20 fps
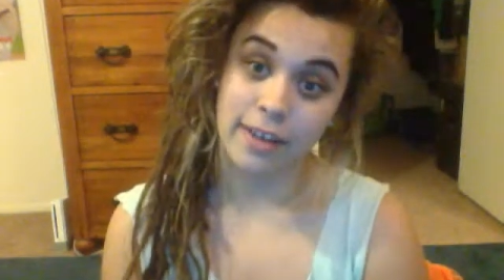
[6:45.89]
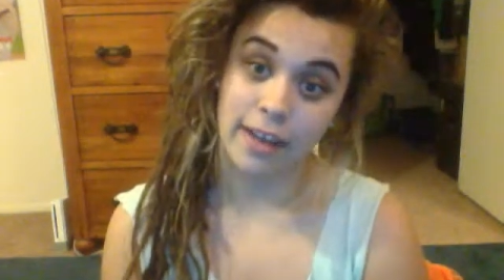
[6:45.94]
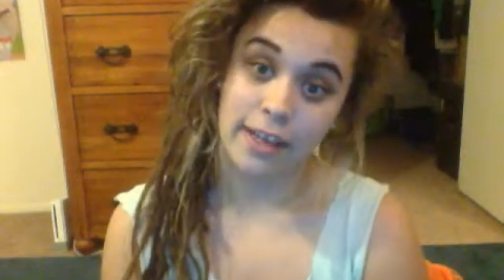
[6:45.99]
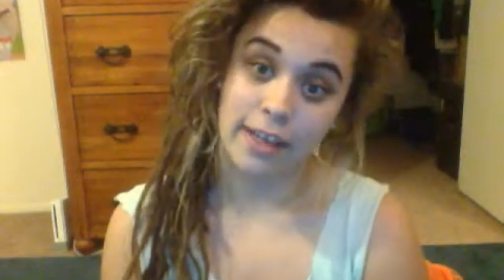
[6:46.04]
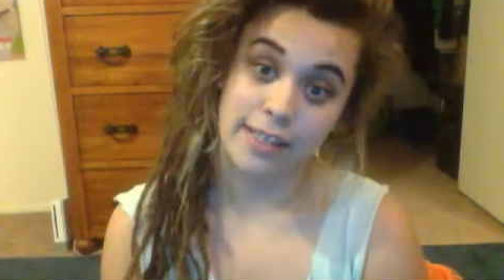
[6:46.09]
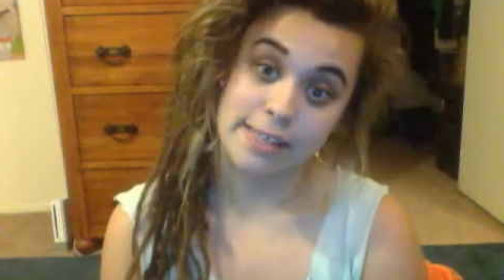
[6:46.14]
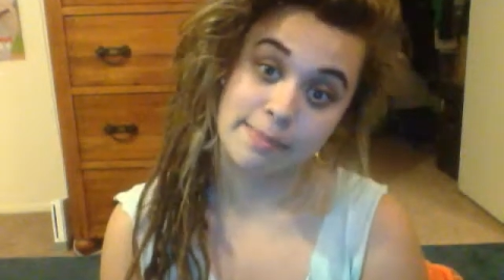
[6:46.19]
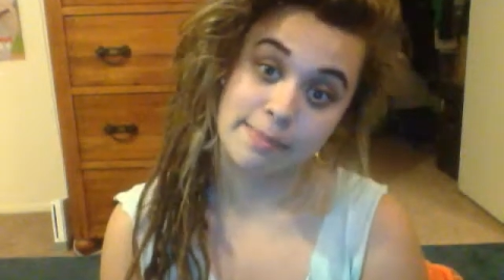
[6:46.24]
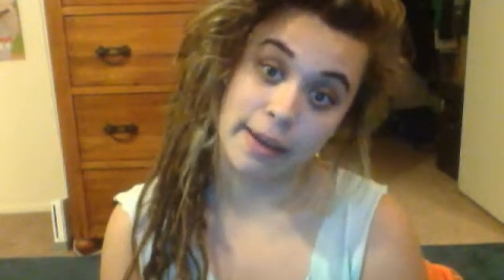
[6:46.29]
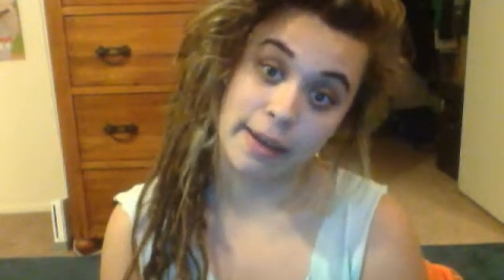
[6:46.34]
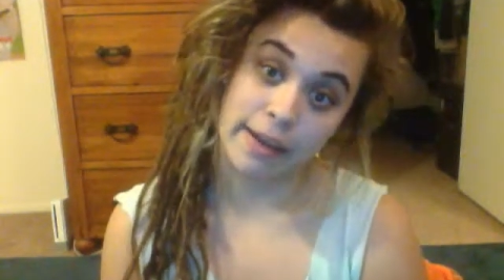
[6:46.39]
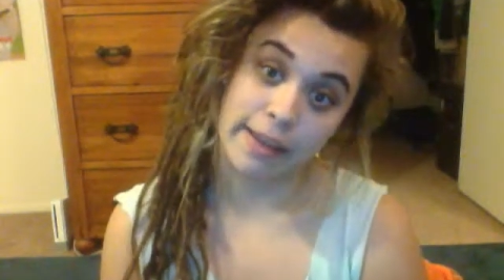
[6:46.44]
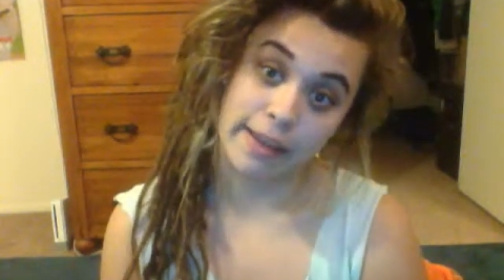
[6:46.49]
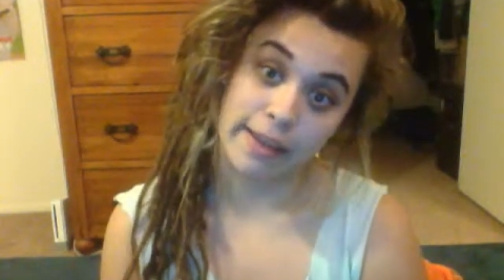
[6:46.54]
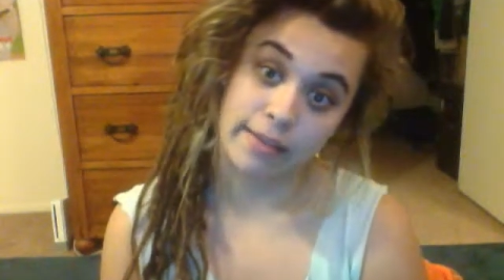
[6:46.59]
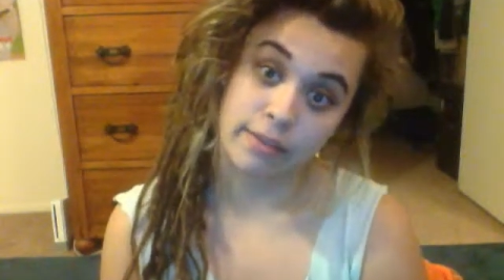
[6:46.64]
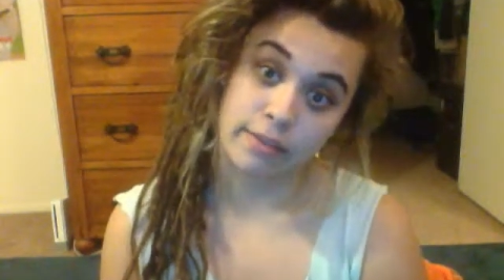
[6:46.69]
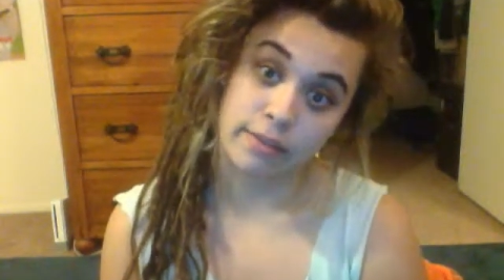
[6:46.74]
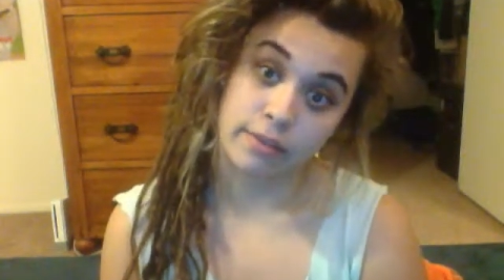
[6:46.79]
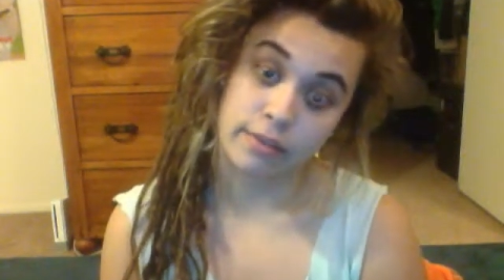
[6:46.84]
That's about
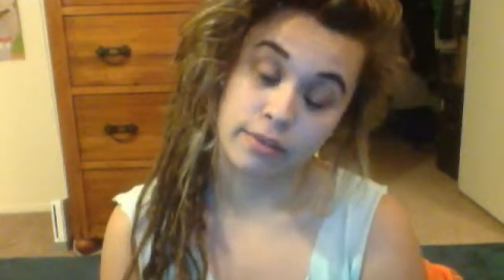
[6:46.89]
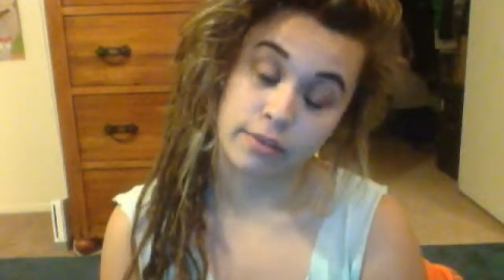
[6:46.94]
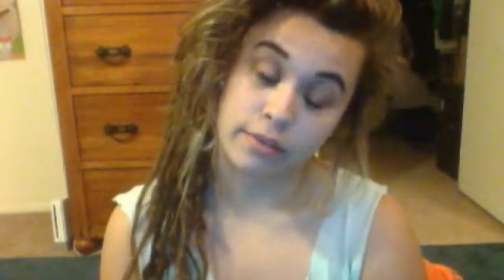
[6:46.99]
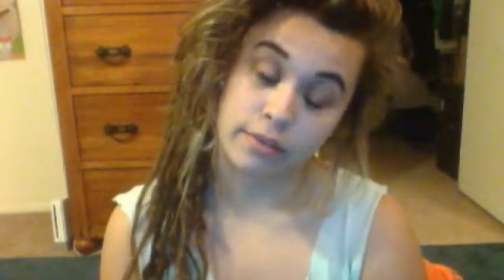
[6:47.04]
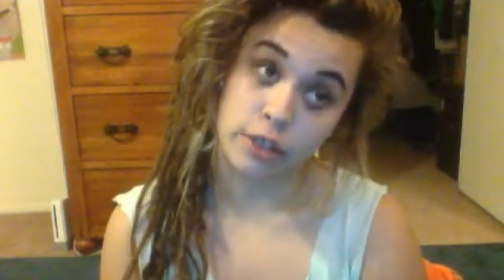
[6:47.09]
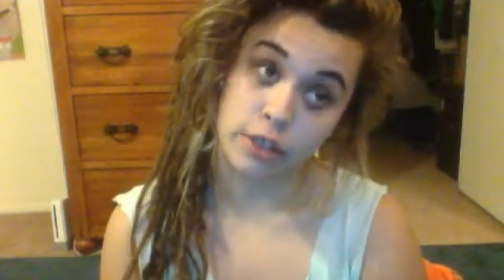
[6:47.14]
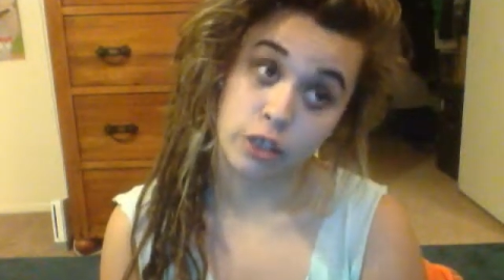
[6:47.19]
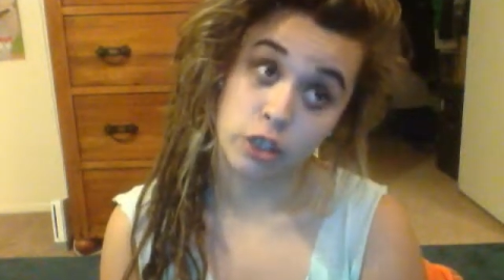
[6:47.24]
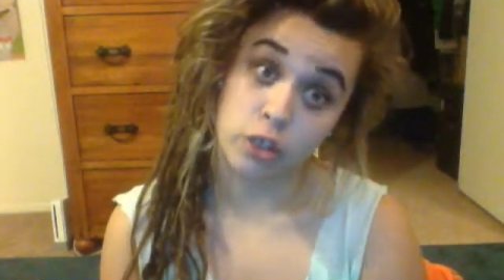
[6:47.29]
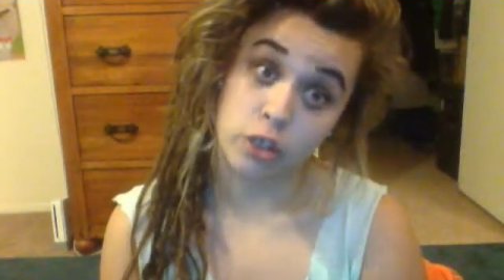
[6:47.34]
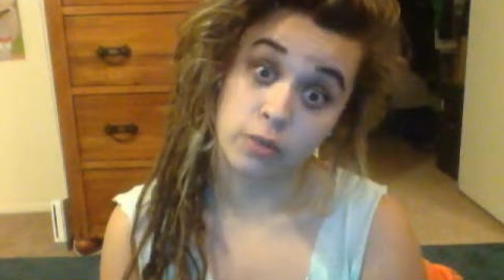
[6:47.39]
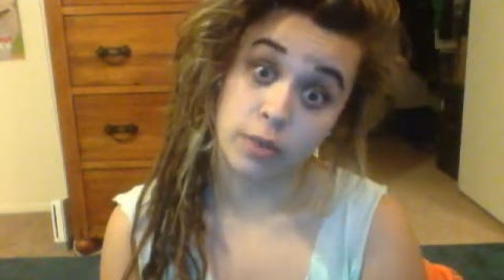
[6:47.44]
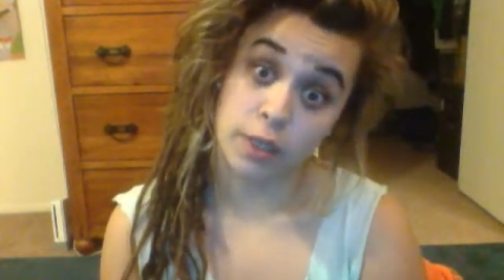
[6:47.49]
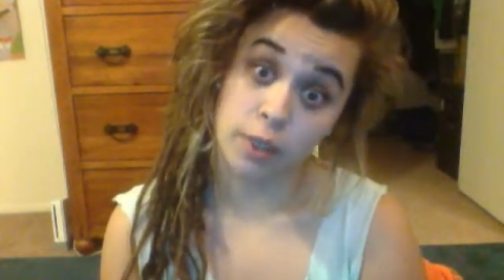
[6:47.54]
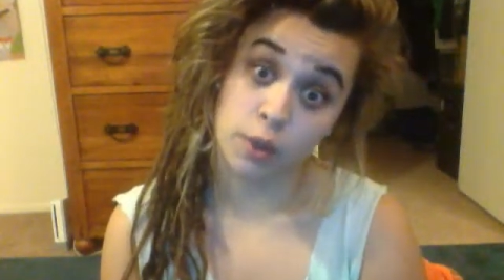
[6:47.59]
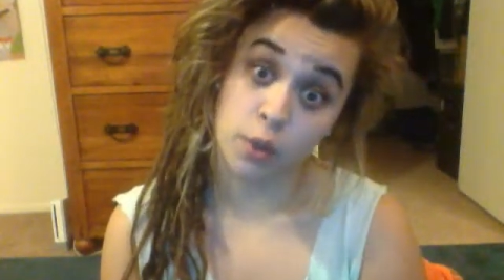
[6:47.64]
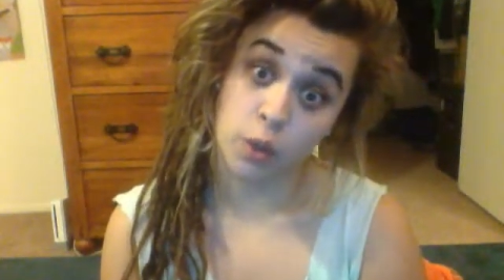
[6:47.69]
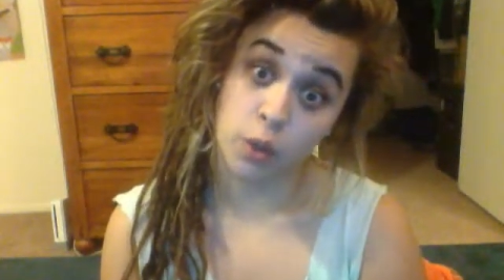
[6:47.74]
it. They're 2 months